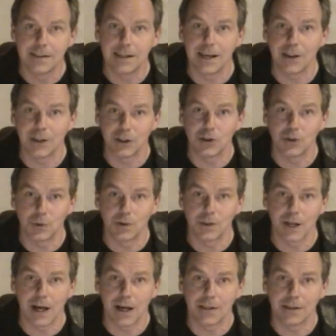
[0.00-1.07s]
take the
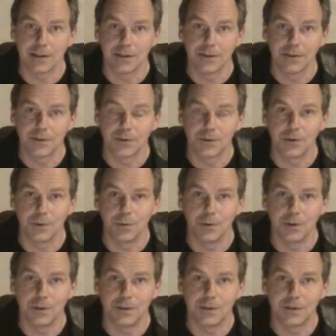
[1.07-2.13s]
shortcut through the
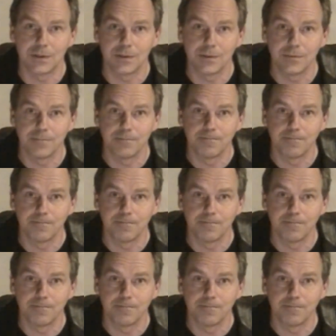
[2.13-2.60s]
woods.